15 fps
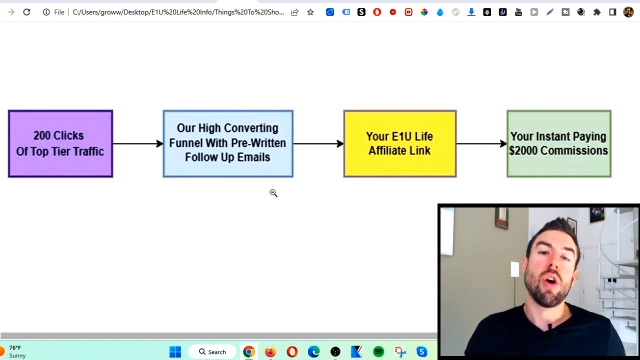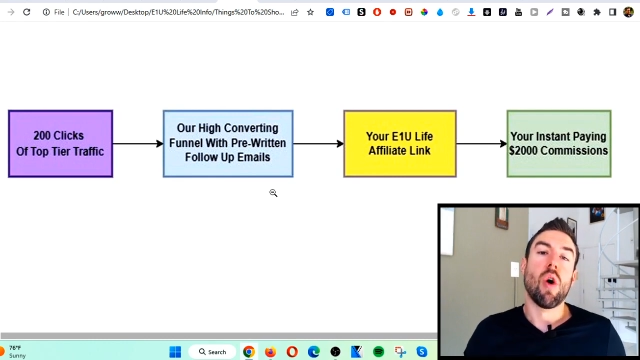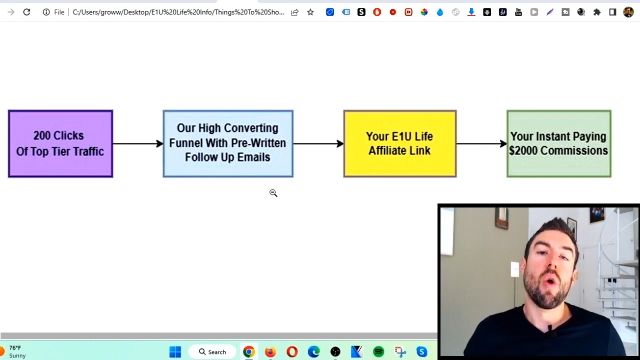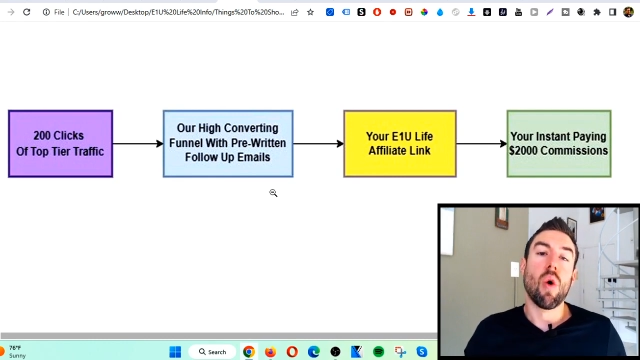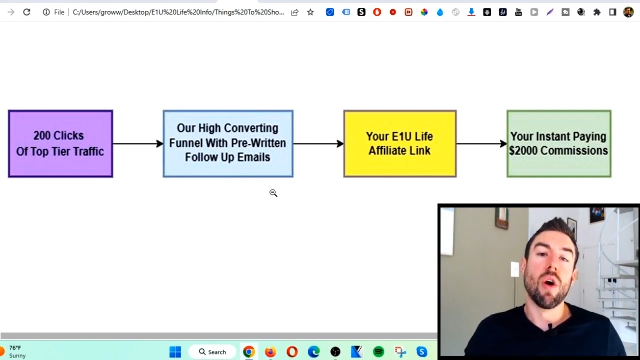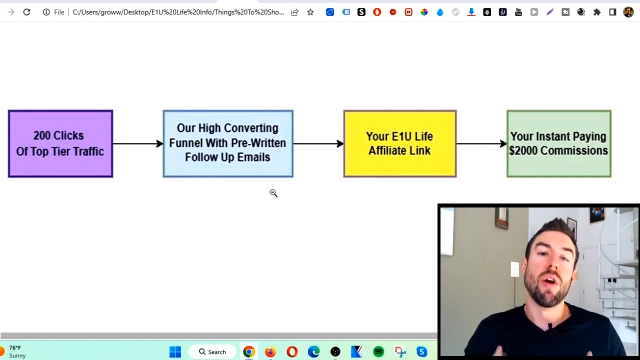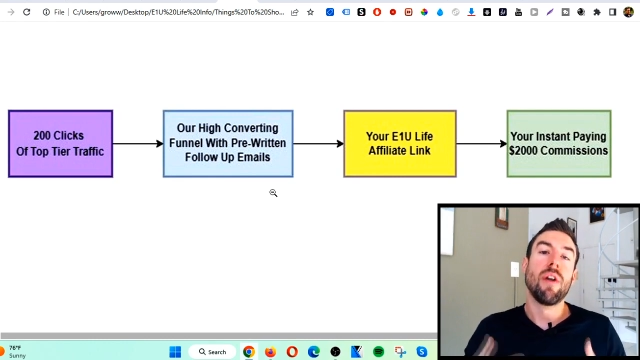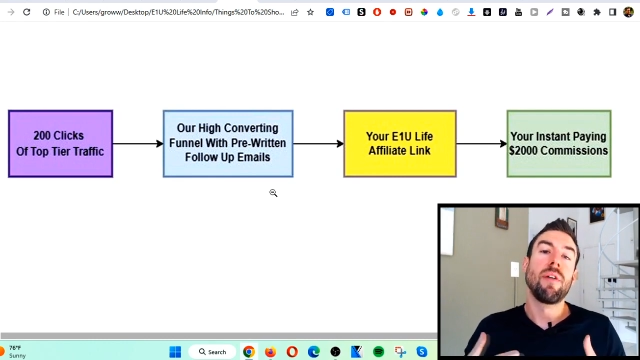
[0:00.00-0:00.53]

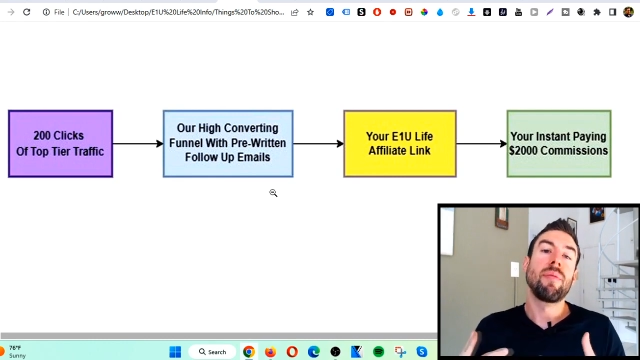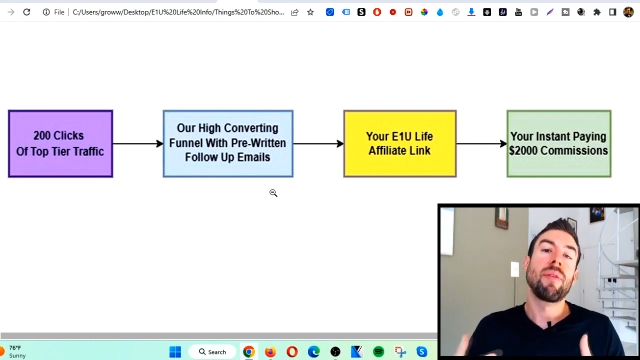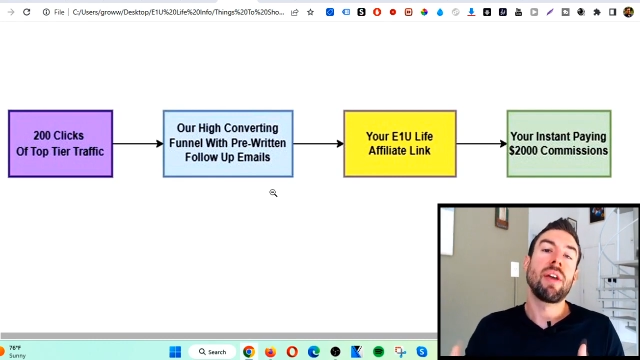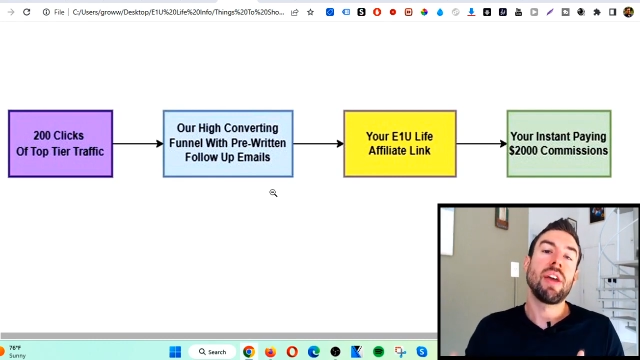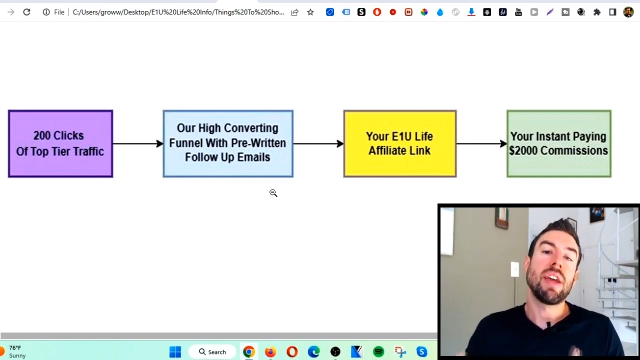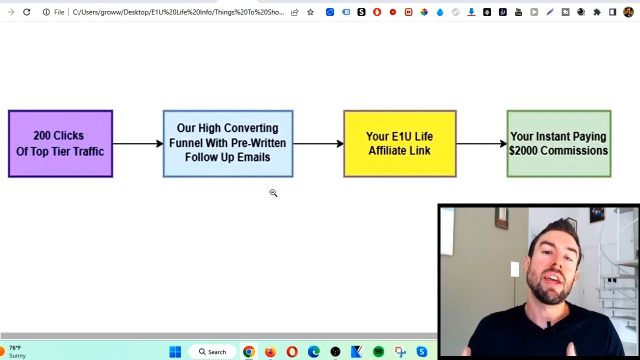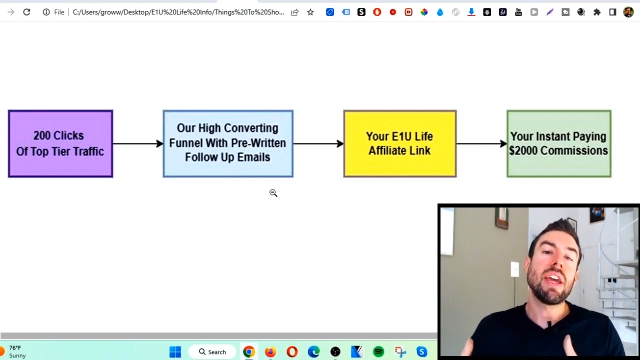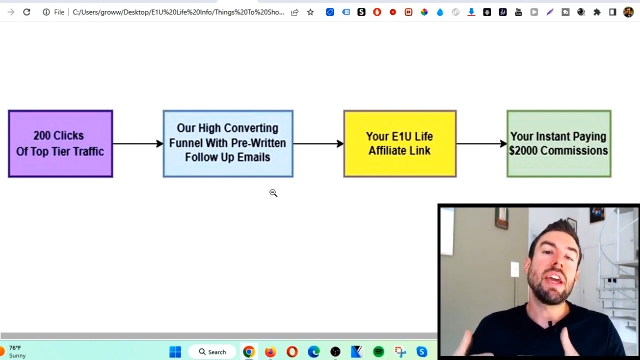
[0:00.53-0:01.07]
or
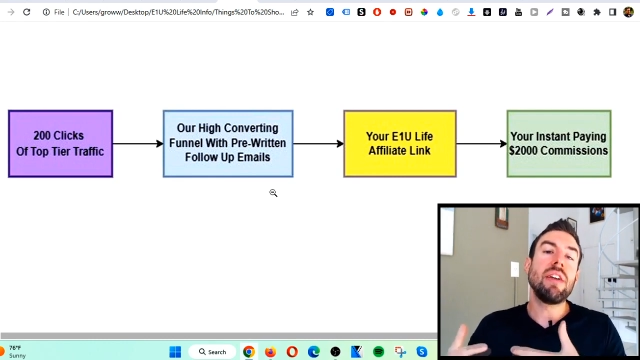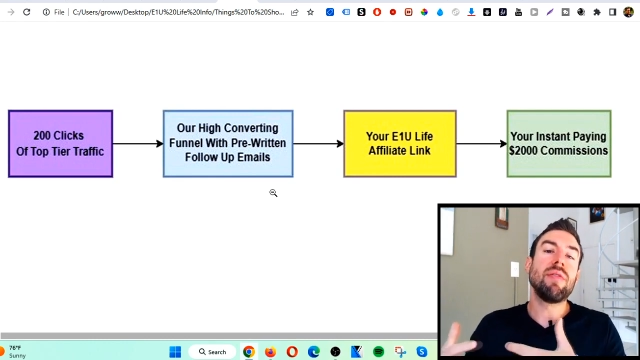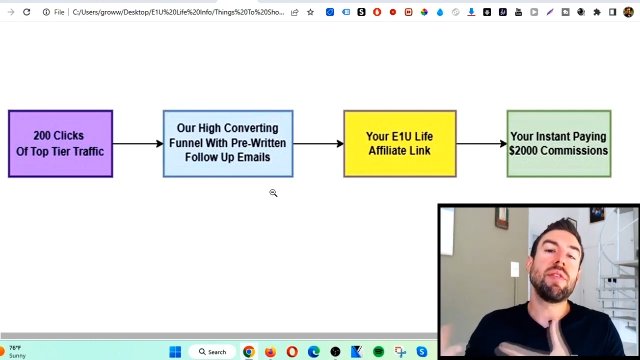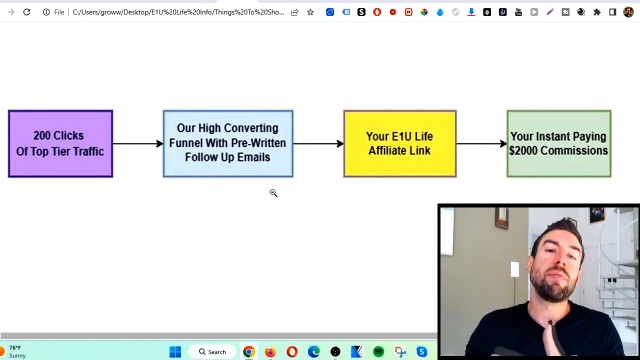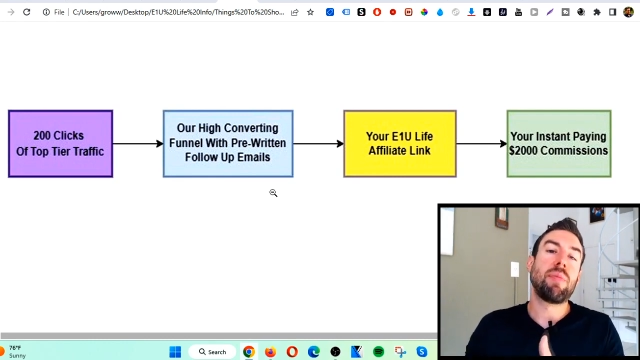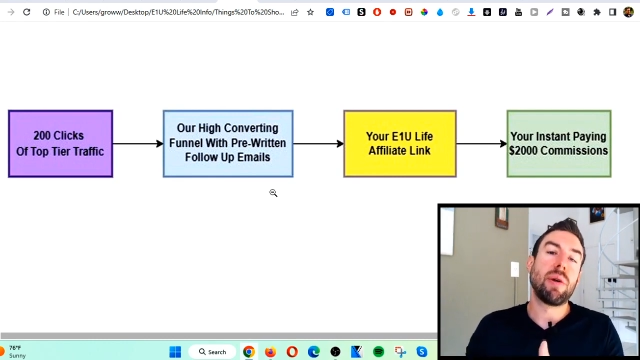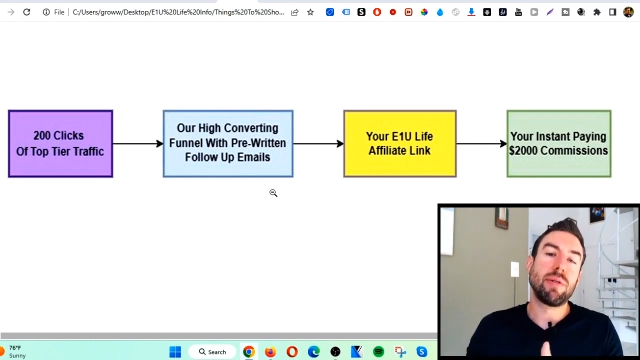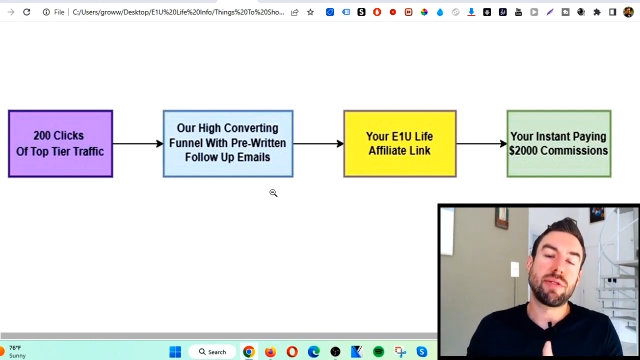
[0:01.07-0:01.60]

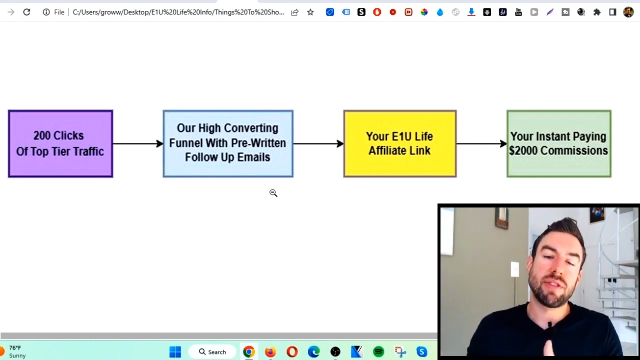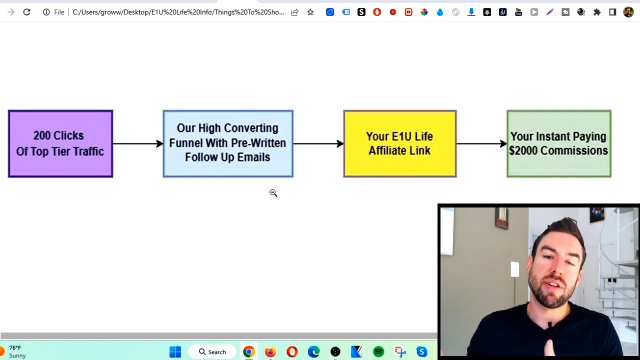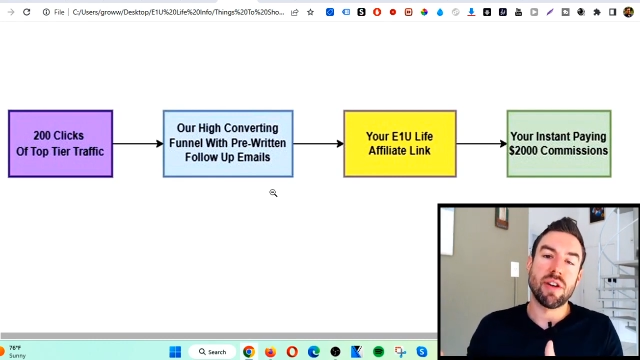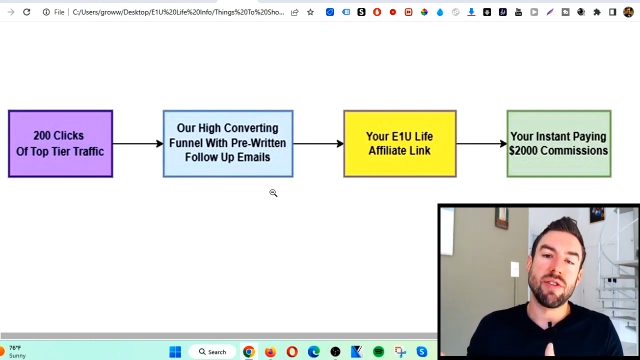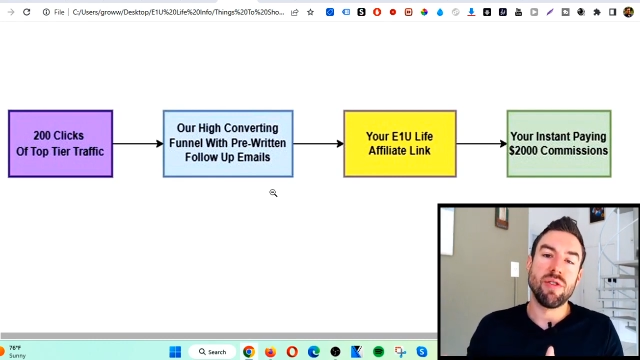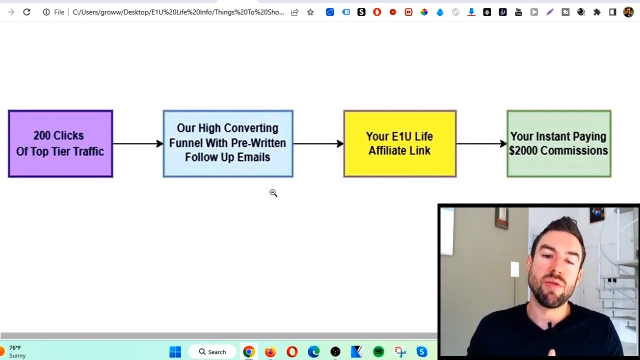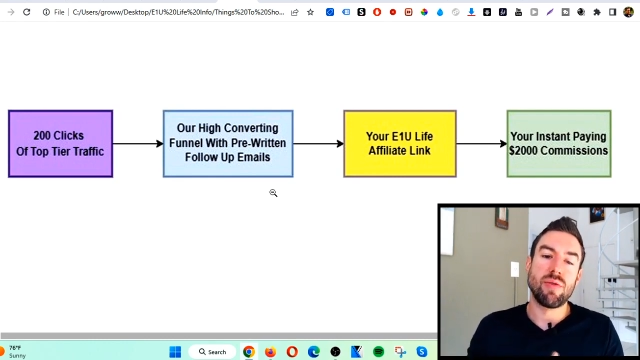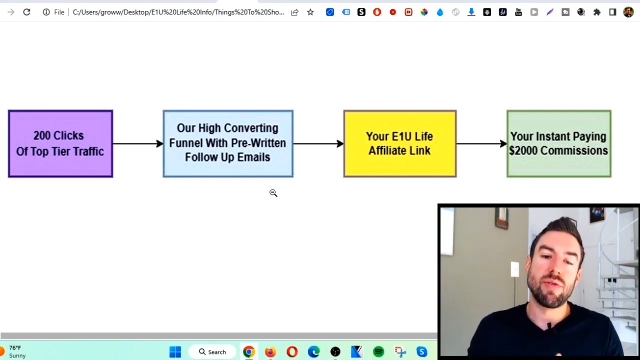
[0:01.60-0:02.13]
even posting
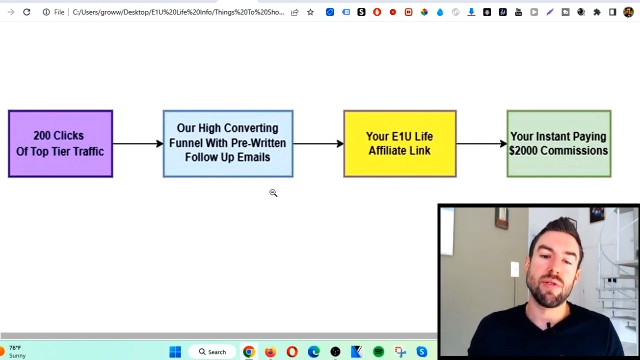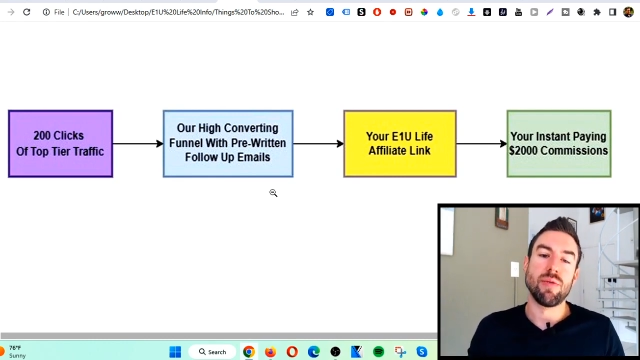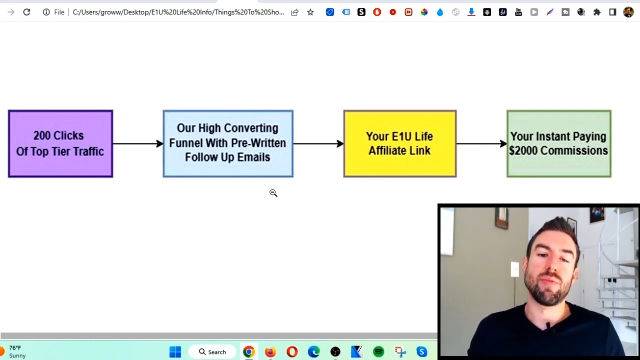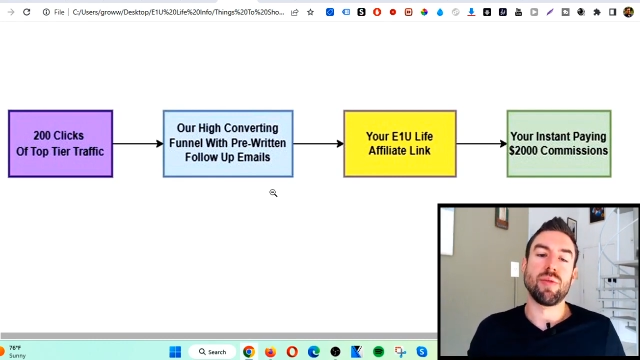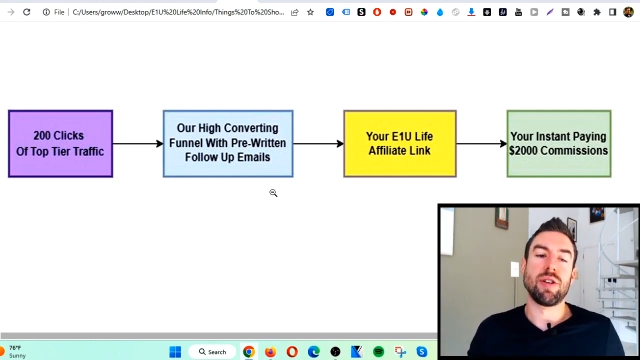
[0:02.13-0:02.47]
on YouTube,